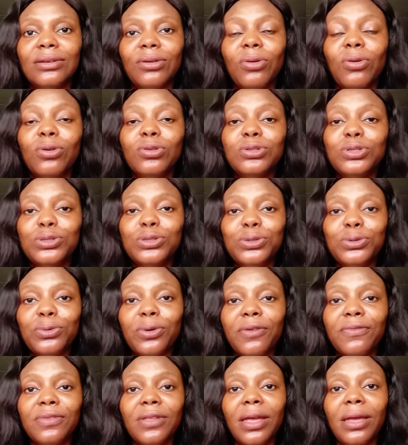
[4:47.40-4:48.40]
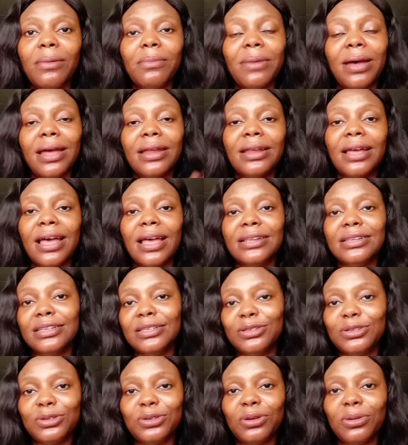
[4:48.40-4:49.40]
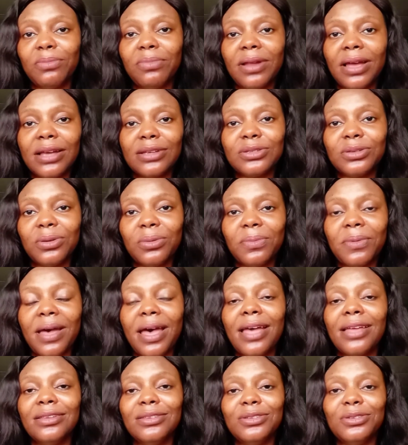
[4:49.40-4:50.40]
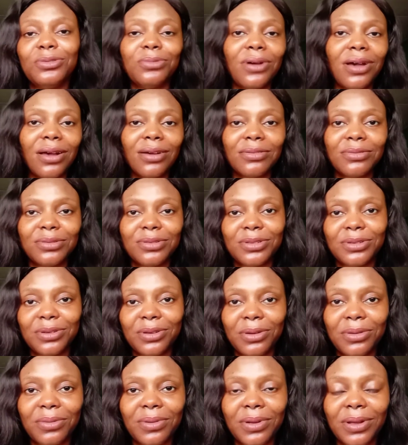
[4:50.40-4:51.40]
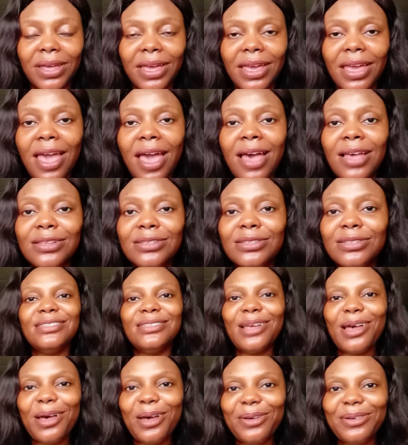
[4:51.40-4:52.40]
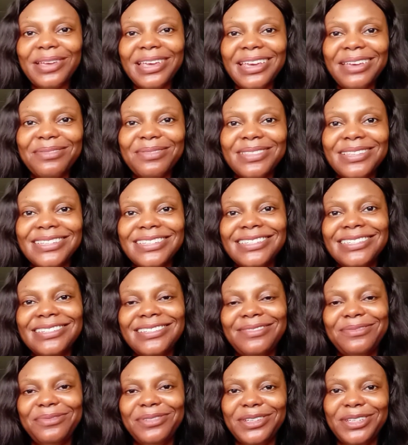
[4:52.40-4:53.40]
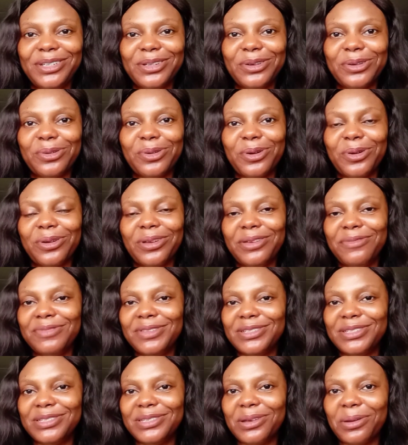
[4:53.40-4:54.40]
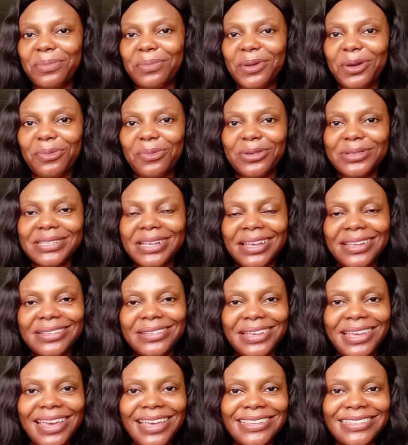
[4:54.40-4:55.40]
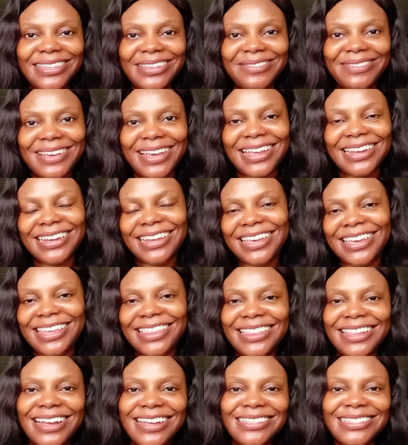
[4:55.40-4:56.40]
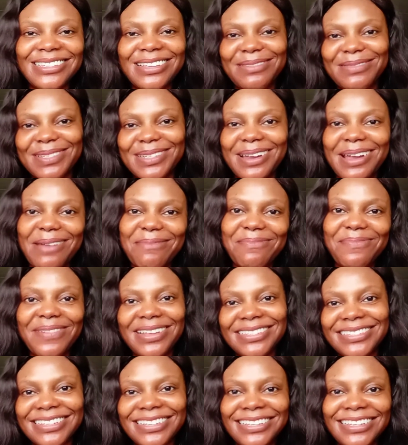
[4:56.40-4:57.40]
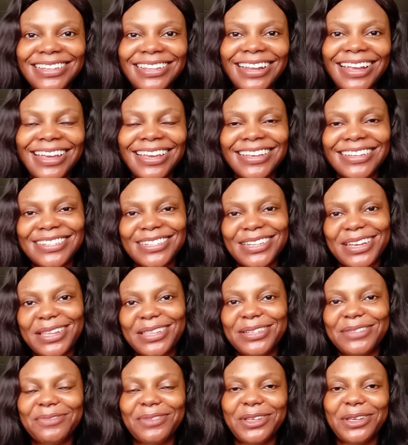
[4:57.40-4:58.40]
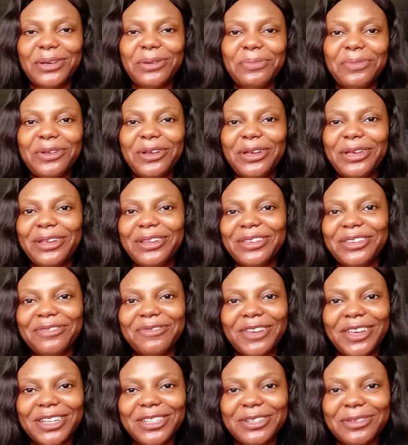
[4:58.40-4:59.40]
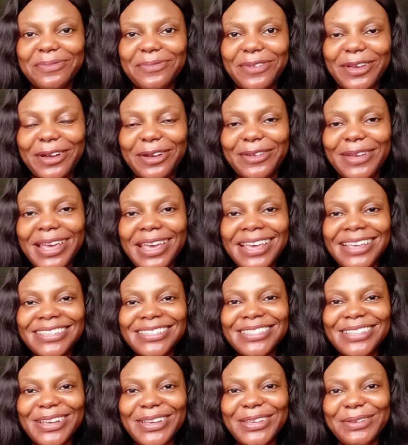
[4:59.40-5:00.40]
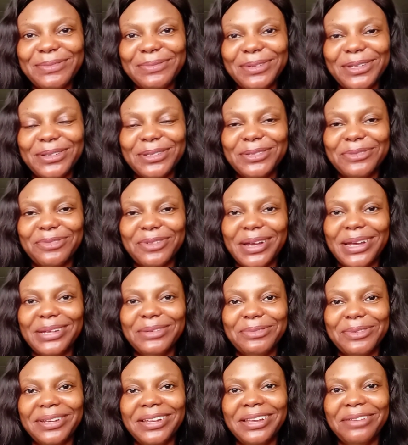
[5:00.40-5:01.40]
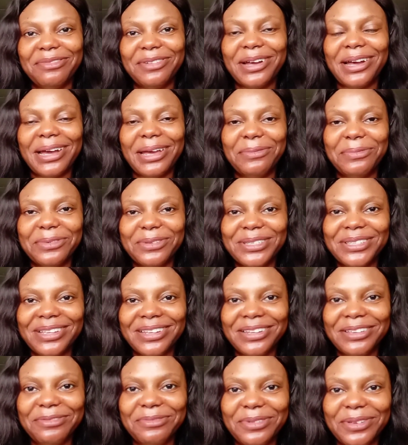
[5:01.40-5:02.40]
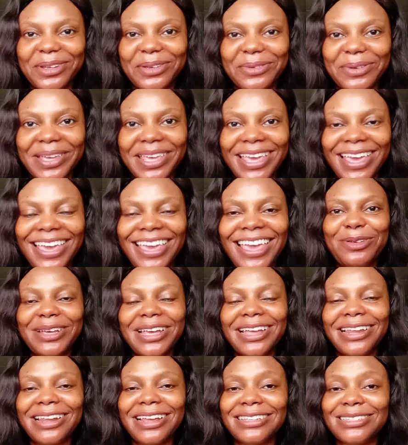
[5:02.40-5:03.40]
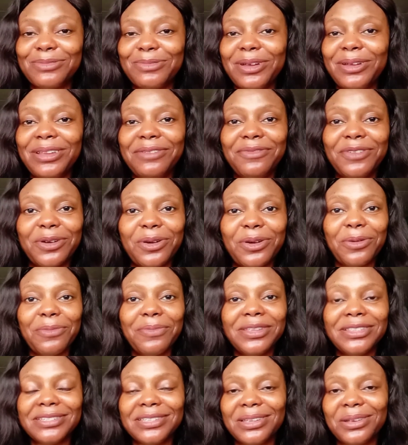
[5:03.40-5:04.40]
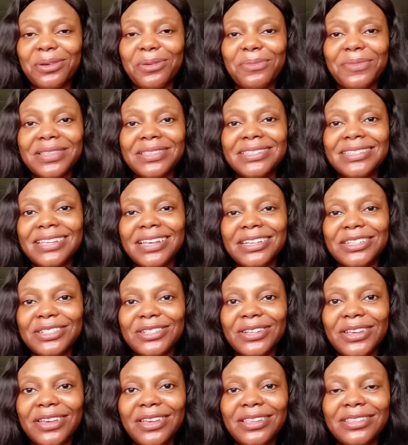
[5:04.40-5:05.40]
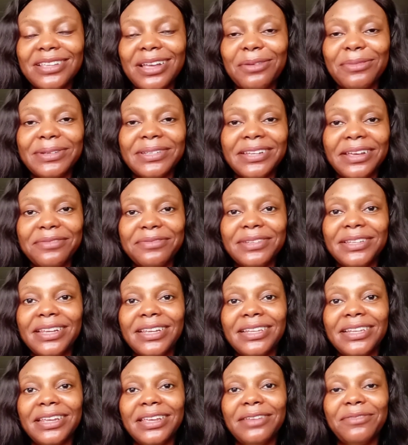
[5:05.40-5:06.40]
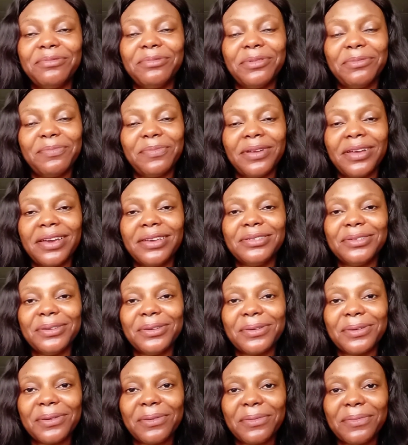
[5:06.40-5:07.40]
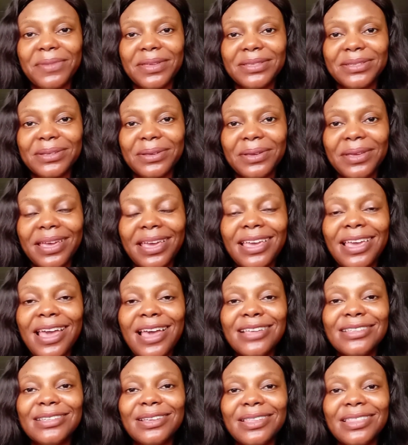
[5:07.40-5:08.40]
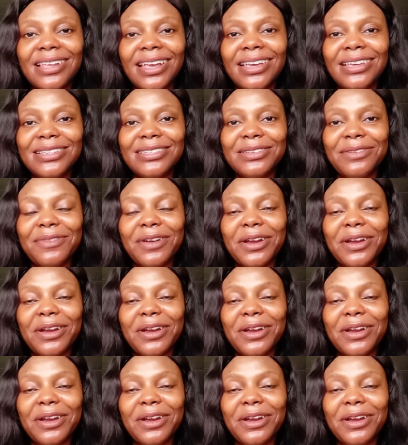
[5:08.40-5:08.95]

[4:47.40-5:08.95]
or 2 of them and add into your black soap and you are good to go. Okay, so if this video or if this topic was educative, kindly hit that subscribe button, like and share this video, put on your notification bell so you'll be notified whenever I post a new video. video. Okay, so you can as well leave comments in the comment section. I would definitely reply to your comments. Okay, so thank you so